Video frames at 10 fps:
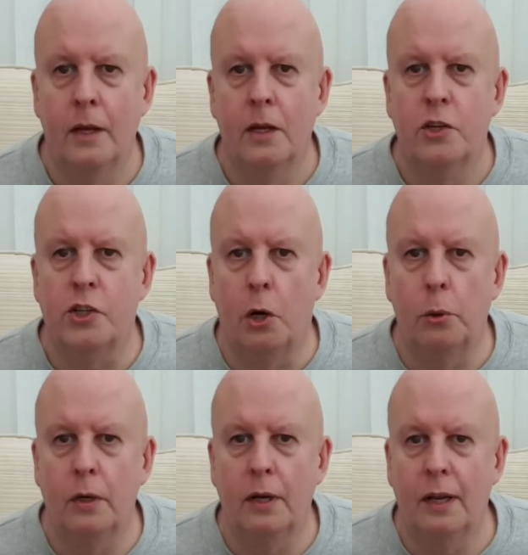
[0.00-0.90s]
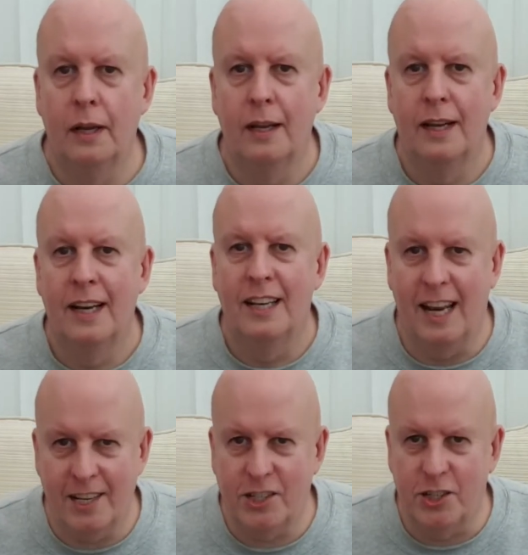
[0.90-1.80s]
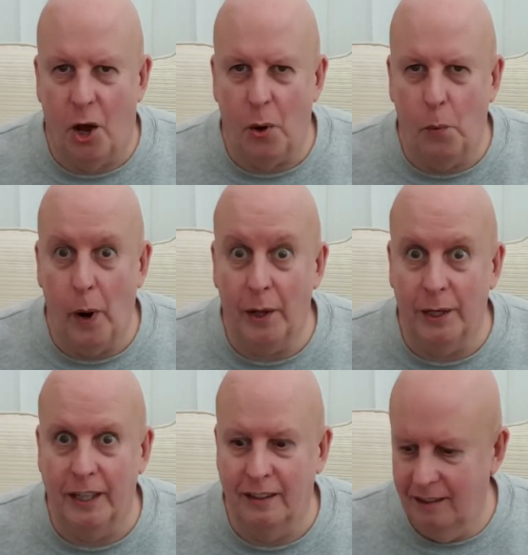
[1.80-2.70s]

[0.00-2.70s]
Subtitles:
So let's start welding.